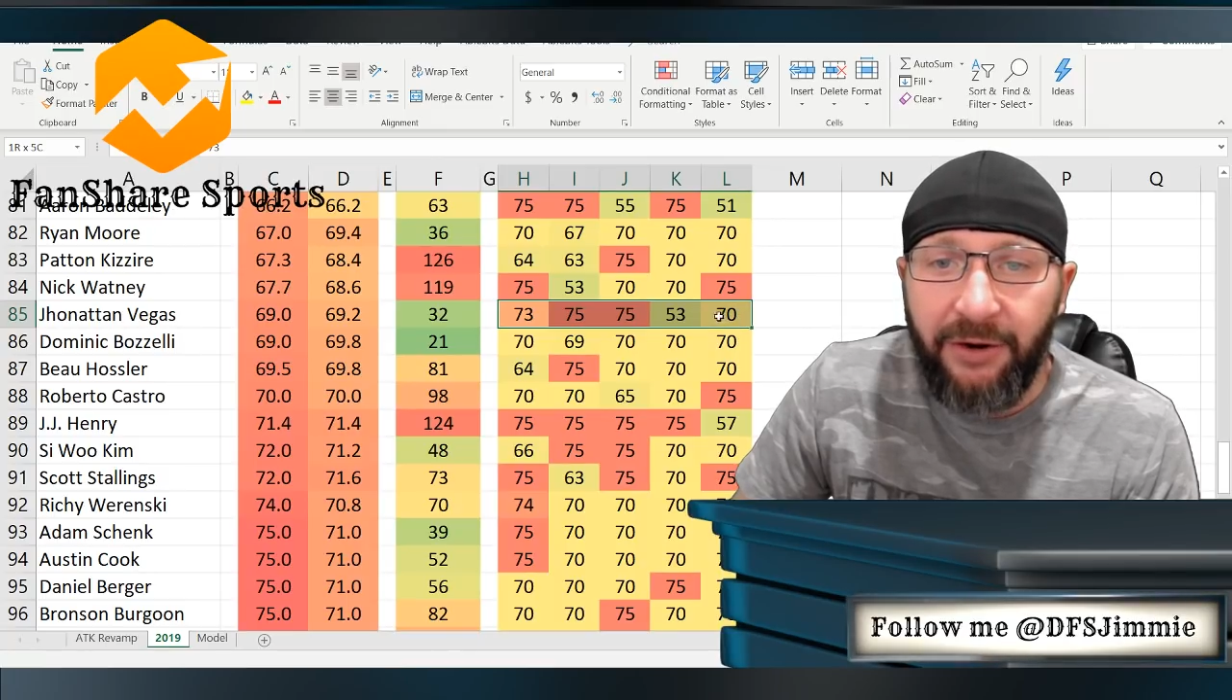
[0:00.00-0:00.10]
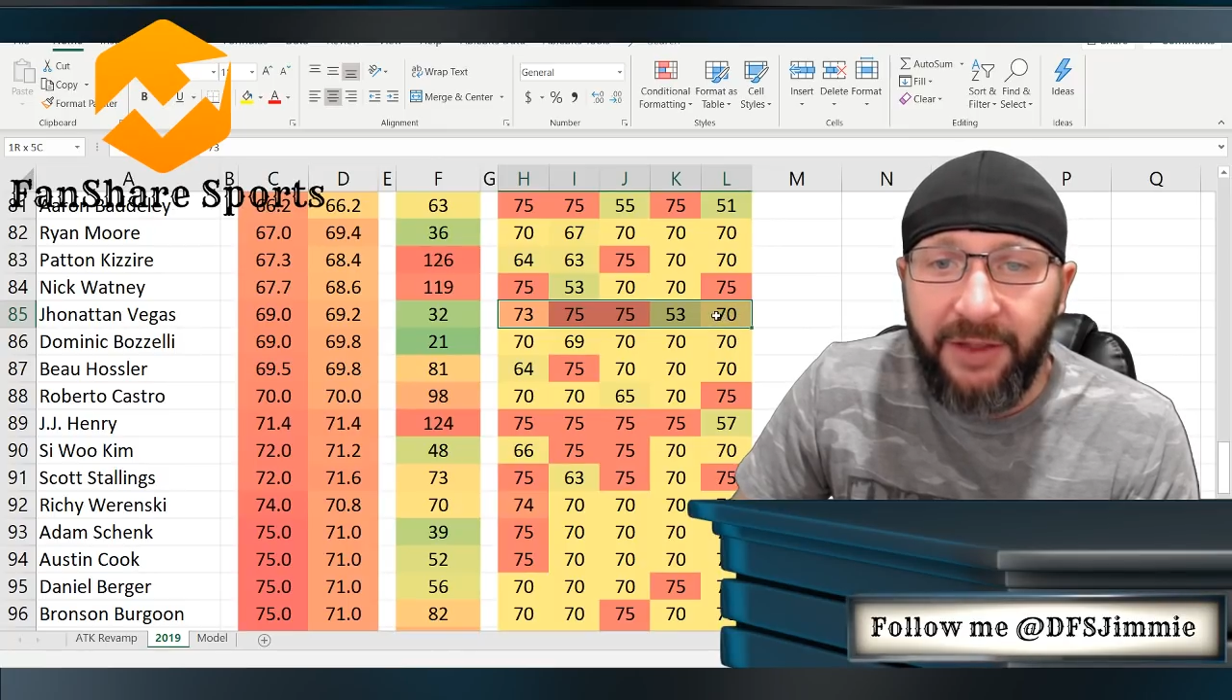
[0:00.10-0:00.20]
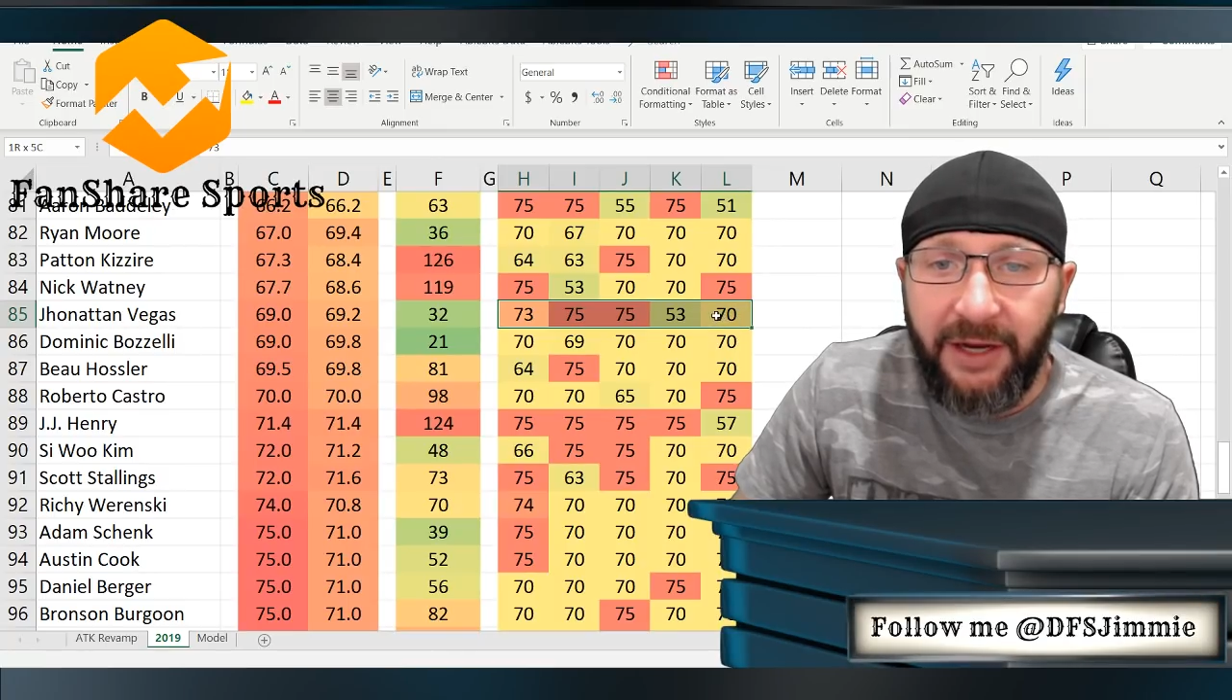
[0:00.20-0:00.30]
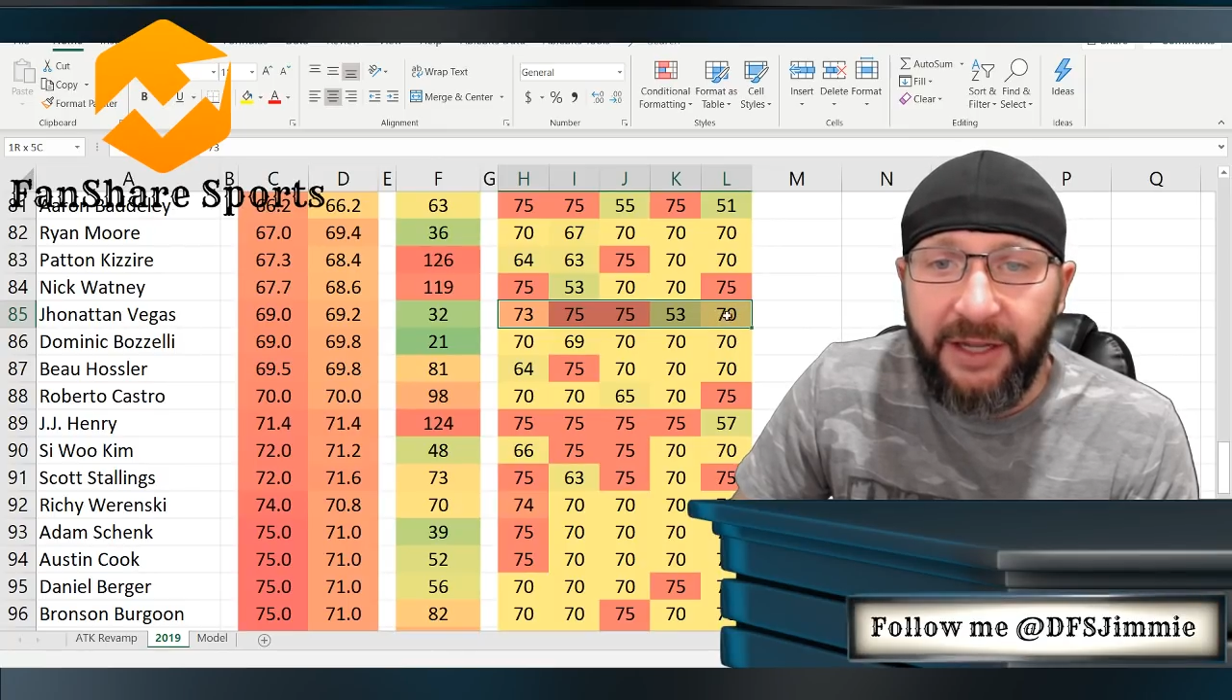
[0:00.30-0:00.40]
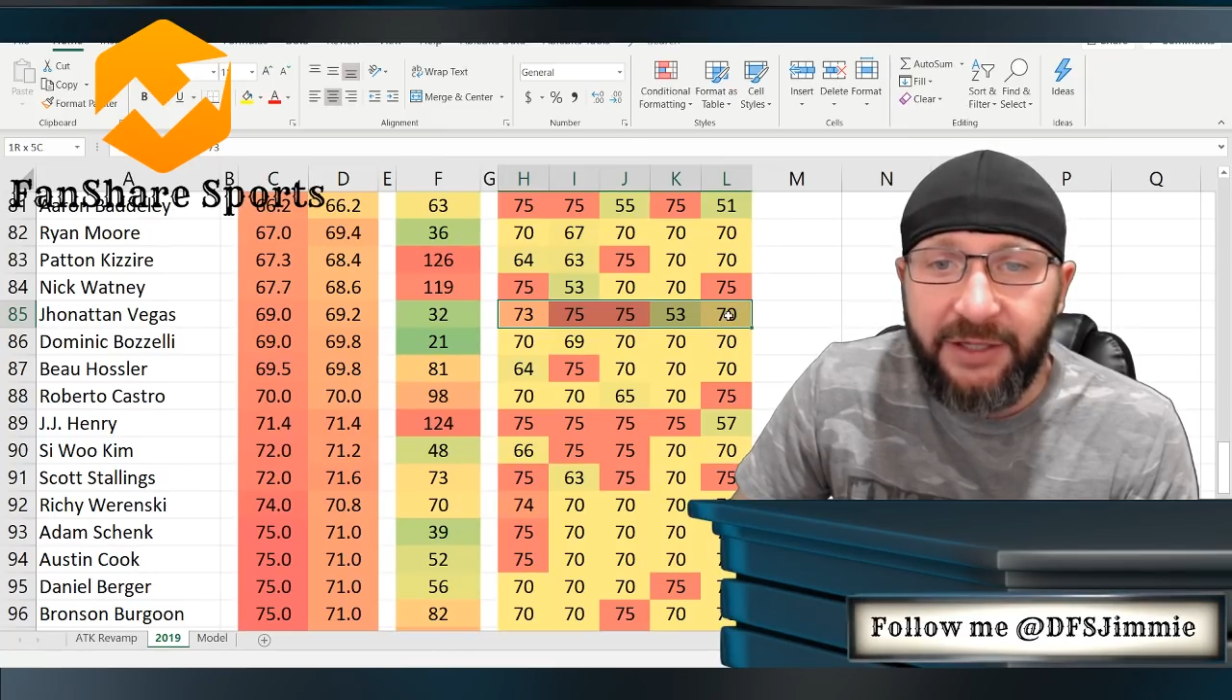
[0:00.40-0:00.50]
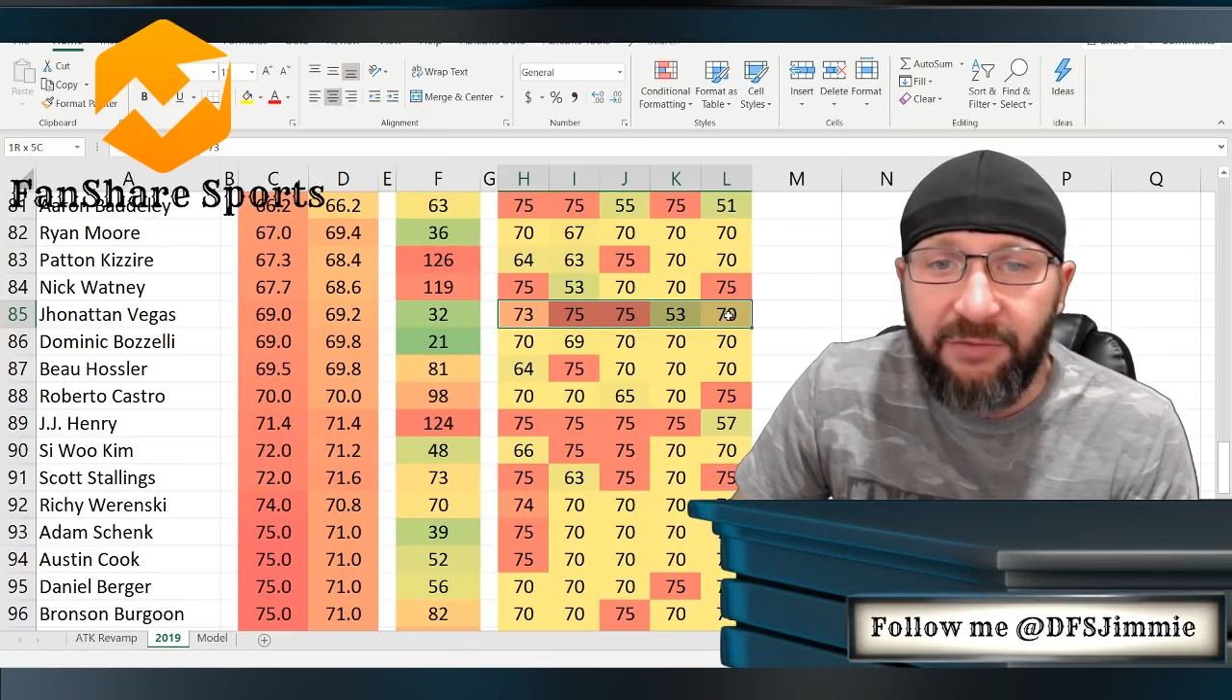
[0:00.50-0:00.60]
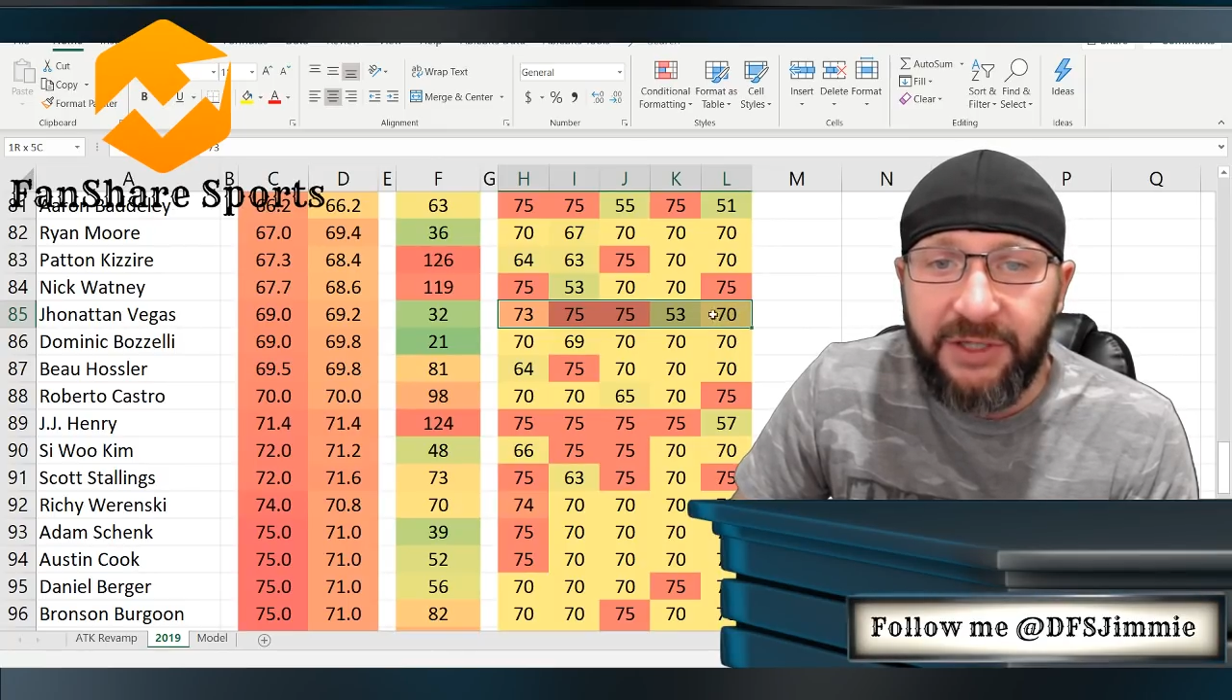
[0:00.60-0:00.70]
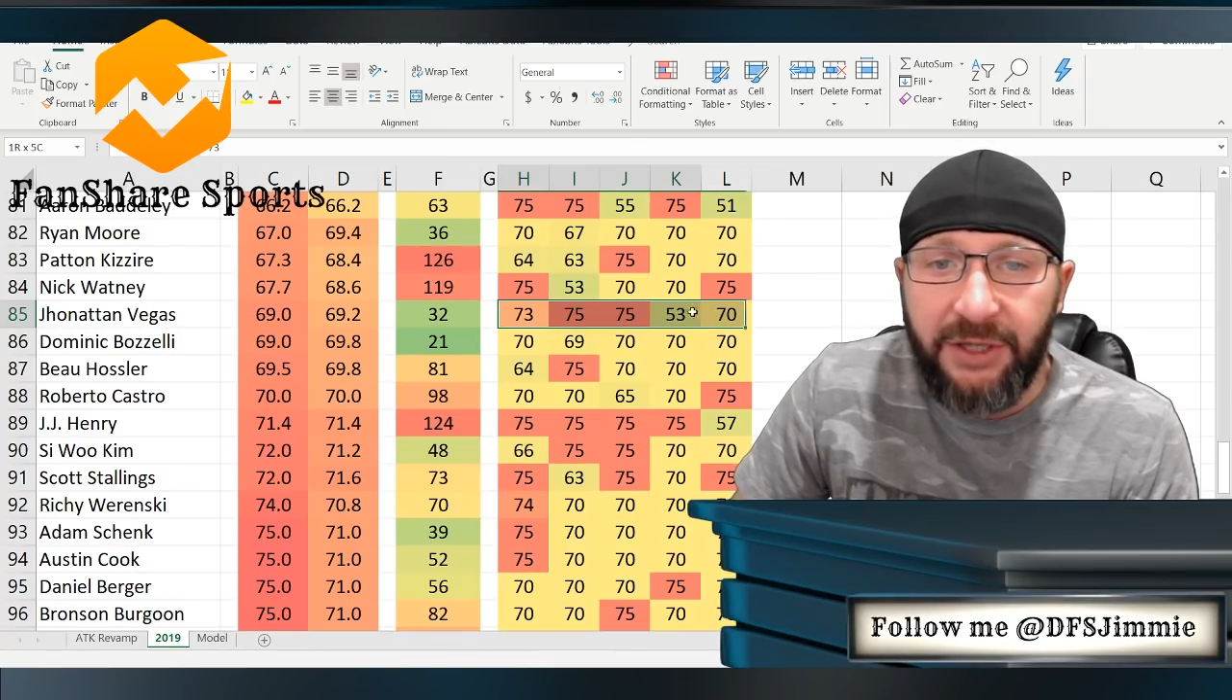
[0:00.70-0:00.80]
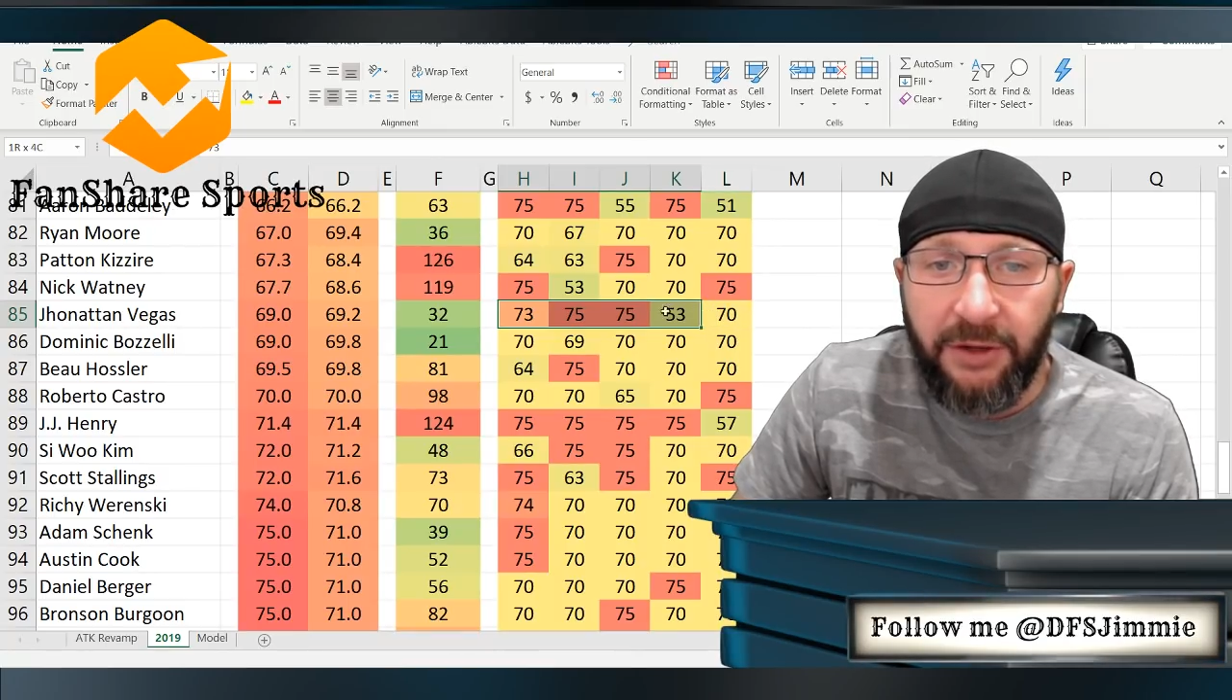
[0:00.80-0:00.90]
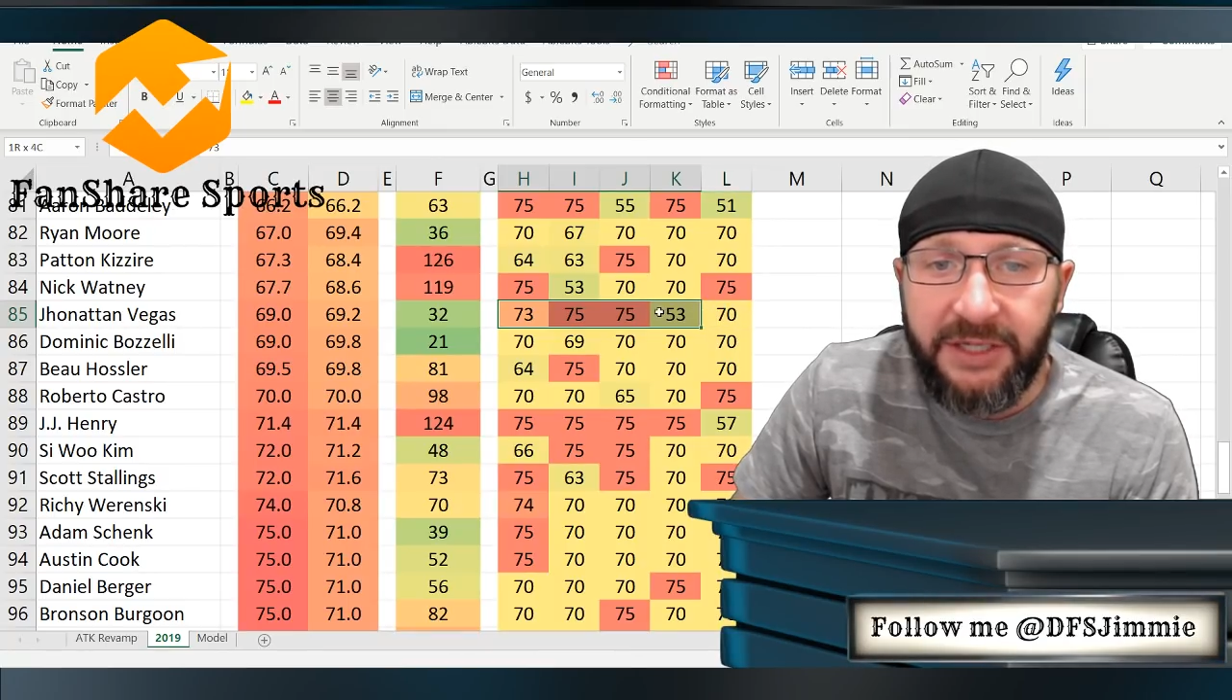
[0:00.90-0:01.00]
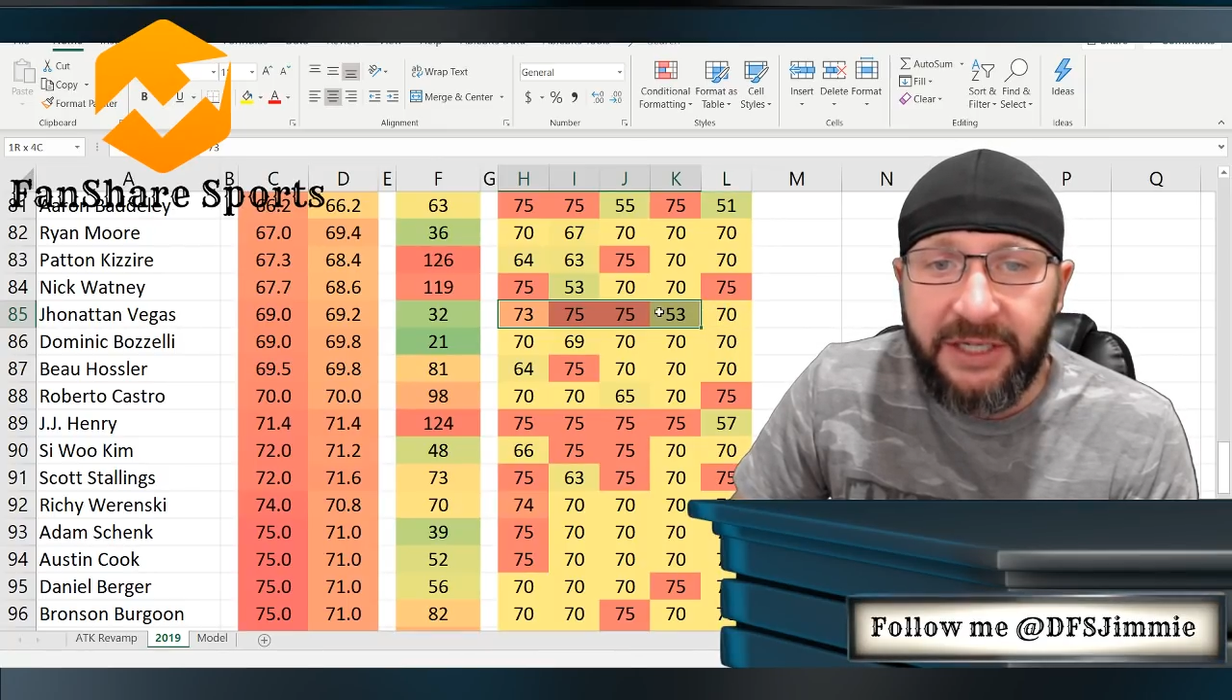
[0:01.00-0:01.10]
than his results